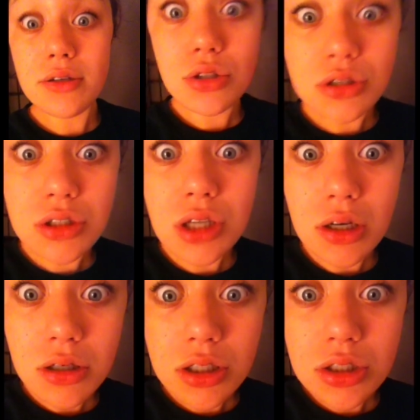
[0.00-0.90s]

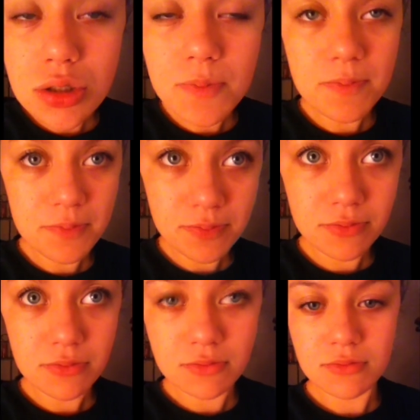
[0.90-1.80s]
understand it.
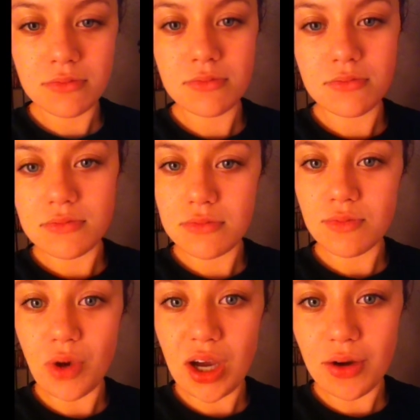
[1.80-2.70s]

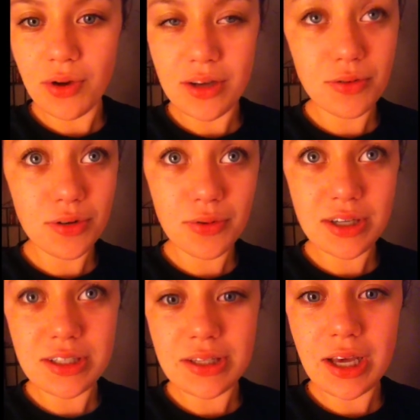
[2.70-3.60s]
Wow, I don't know why
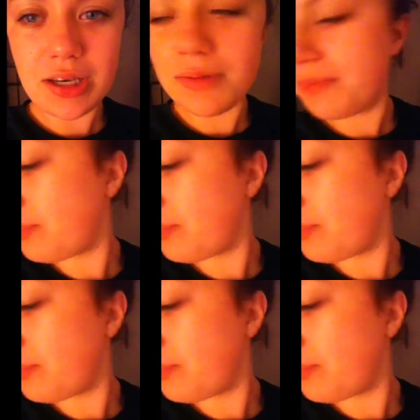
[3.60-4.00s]
I did that.